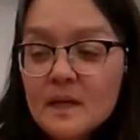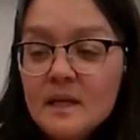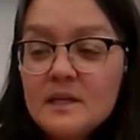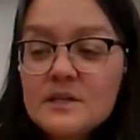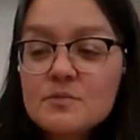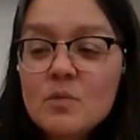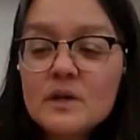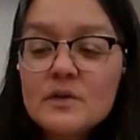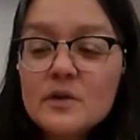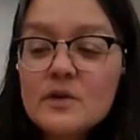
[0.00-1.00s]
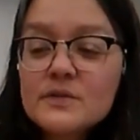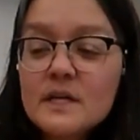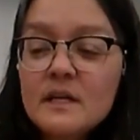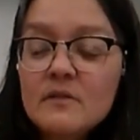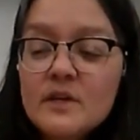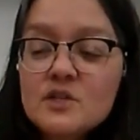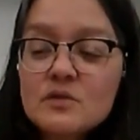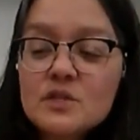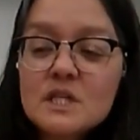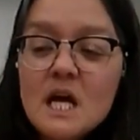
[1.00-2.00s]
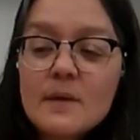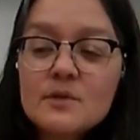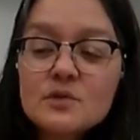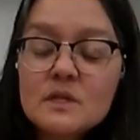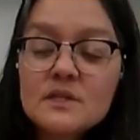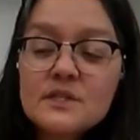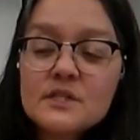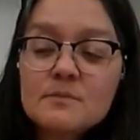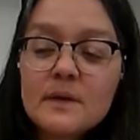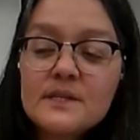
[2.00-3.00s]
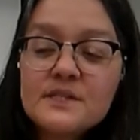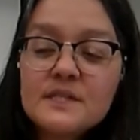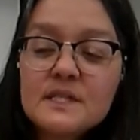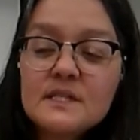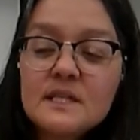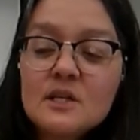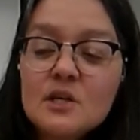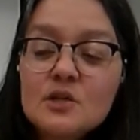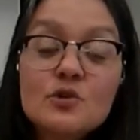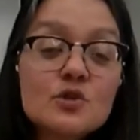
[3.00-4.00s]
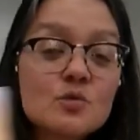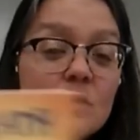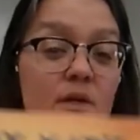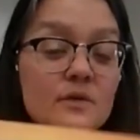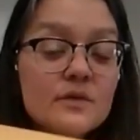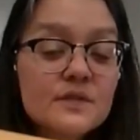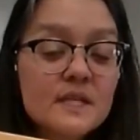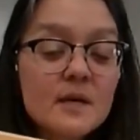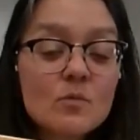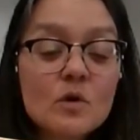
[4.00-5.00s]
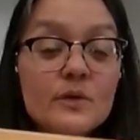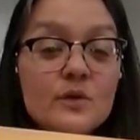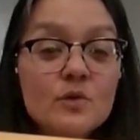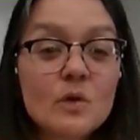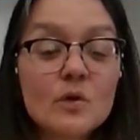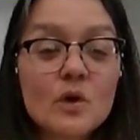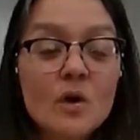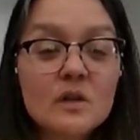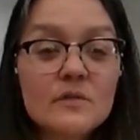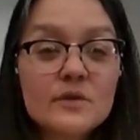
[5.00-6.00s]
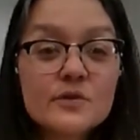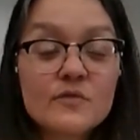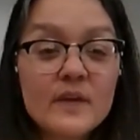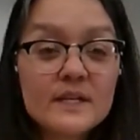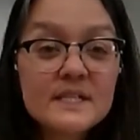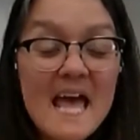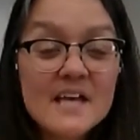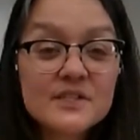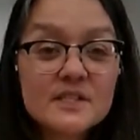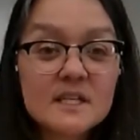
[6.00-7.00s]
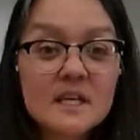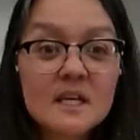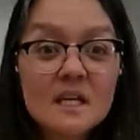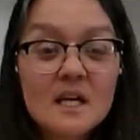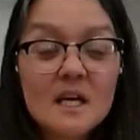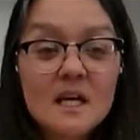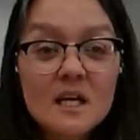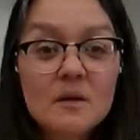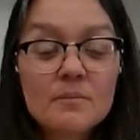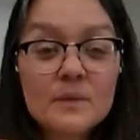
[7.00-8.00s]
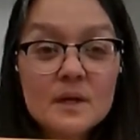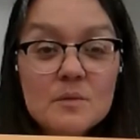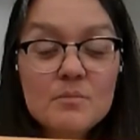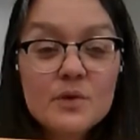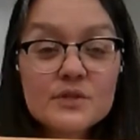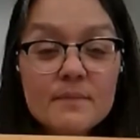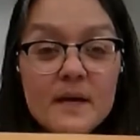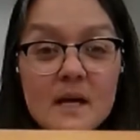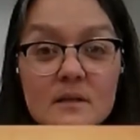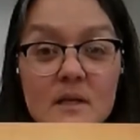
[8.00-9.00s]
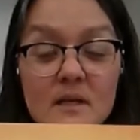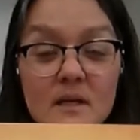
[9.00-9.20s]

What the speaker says: It is one of those, An Adventure in Geometry. This is by Cindy Nushwander, the same woman who wrote all of those fantastic books about